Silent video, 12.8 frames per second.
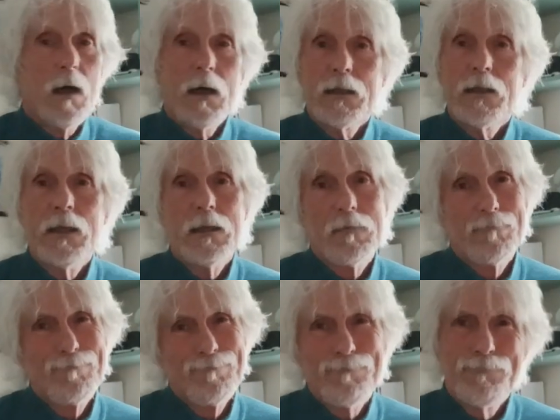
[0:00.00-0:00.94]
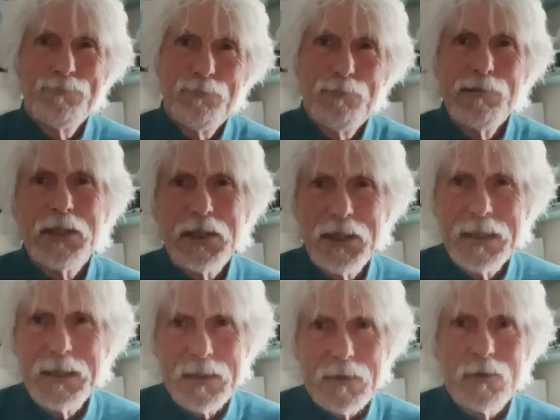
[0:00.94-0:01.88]
I can get pretty
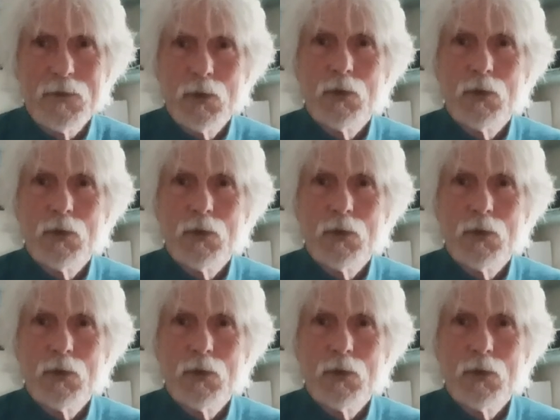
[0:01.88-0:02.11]
decent